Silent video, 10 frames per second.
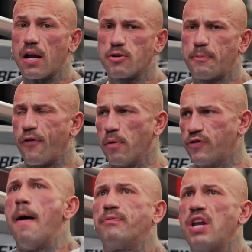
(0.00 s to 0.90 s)
grams of
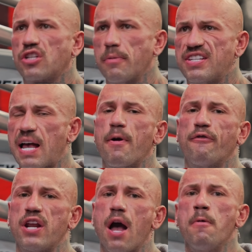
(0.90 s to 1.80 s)
performance fuel. There's going to be a separate
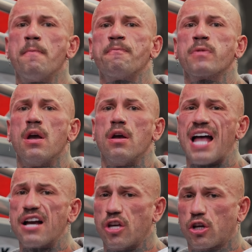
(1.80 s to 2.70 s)
video
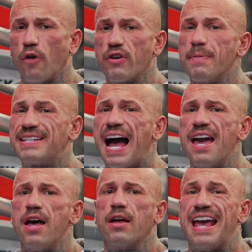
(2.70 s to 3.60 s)
that actually covers my
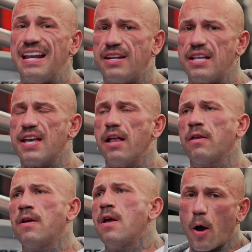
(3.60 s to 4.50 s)
diet in detail
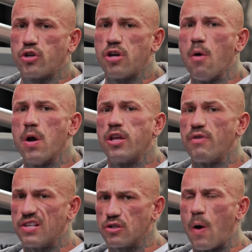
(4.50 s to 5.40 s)
before I post show the
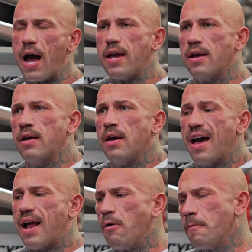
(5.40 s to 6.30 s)
reasons why
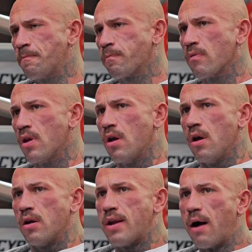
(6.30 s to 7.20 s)
and how.
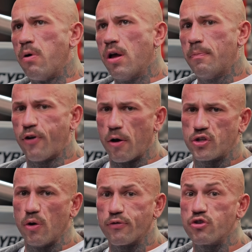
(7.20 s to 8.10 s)
Now,
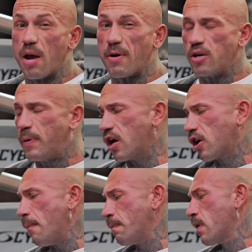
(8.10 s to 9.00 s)
performance fuel from
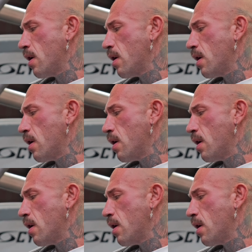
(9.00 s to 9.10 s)
UltraFlex,